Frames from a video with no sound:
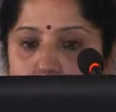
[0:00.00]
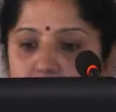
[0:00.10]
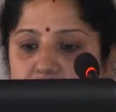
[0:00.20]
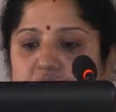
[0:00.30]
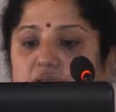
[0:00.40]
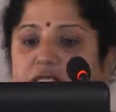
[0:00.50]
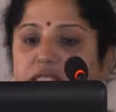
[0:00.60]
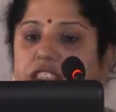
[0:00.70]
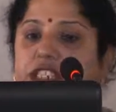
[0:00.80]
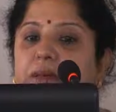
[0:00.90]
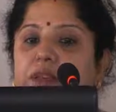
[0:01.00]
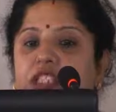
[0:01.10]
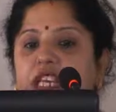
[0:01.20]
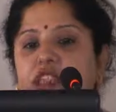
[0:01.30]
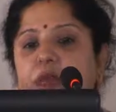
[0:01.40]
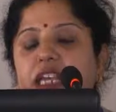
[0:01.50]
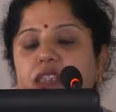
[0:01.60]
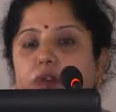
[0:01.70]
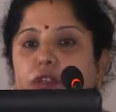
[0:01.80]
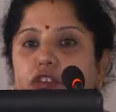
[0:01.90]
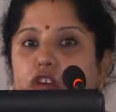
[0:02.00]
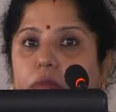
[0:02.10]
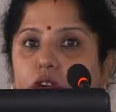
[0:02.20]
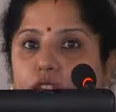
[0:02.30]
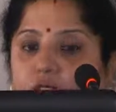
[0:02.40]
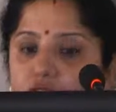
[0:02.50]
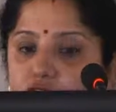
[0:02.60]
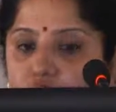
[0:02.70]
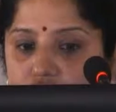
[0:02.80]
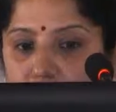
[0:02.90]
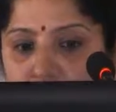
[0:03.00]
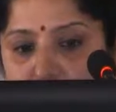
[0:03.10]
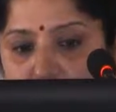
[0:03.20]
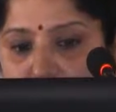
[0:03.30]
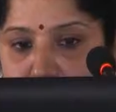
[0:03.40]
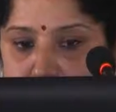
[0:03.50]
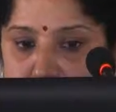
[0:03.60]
There are certain steps takes place when we talk about carcinogenesis,